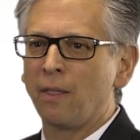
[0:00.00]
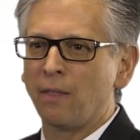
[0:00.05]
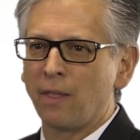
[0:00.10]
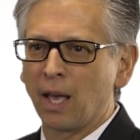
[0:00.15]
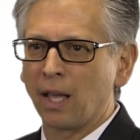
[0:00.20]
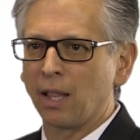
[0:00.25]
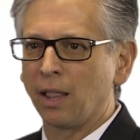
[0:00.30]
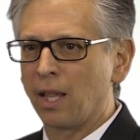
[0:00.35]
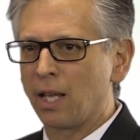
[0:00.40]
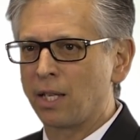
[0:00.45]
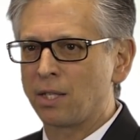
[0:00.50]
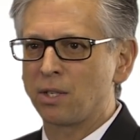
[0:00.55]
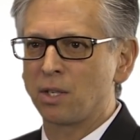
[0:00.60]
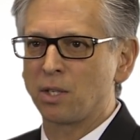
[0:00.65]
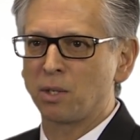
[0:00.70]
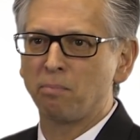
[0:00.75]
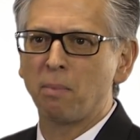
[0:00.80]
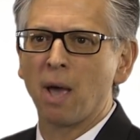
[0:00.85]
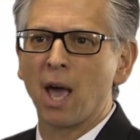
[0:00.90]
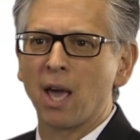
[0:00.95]
That lets
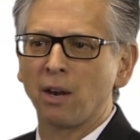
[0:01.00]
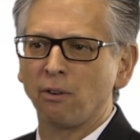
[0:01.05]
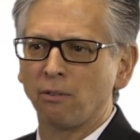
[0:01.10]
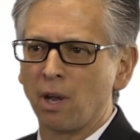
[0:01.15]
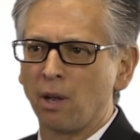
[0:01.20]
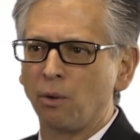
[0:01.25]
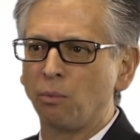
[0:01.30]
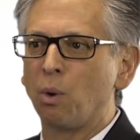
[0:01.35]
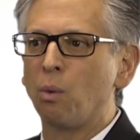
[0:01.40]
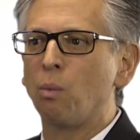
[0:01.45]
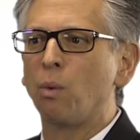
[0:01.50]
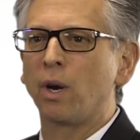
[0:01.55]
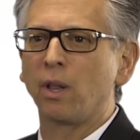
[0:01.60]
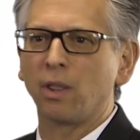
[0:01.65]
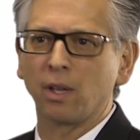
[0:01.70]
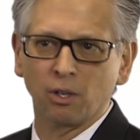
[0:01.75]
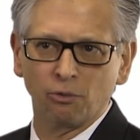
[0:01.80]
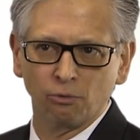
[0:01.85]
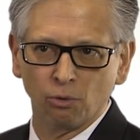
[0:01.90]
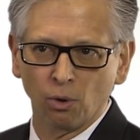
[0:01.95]
us bat around, well, what
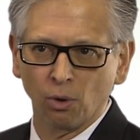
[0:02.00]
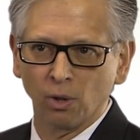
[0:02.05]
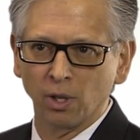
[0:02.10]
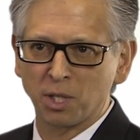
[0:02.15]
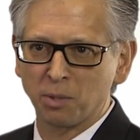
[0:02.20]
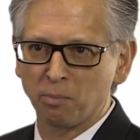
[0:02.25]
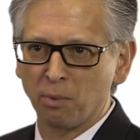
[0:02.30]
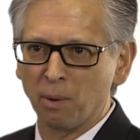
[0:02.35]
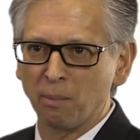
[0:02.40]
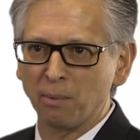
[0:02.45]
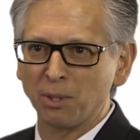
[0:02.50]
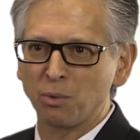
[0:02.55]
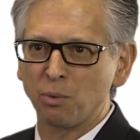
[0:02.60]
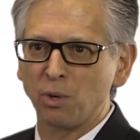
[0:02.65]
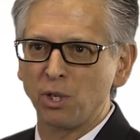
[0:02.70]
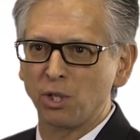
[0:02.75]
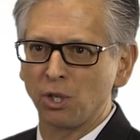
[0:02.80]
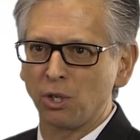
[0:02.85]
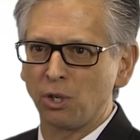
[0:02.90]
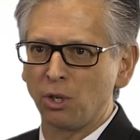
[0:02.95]
are the control experiments
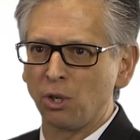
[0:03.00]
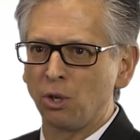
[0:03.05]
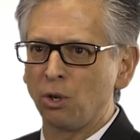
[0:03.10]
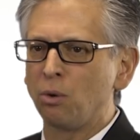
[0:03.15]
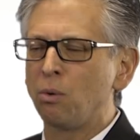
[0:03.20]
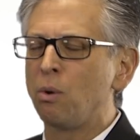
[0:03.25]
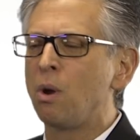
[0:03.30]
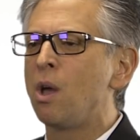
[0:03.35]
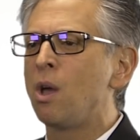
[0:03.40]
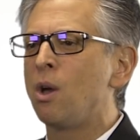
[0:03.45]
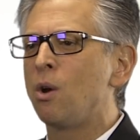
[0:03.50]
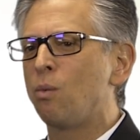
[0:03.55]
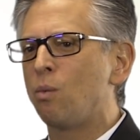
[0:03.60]
we should do?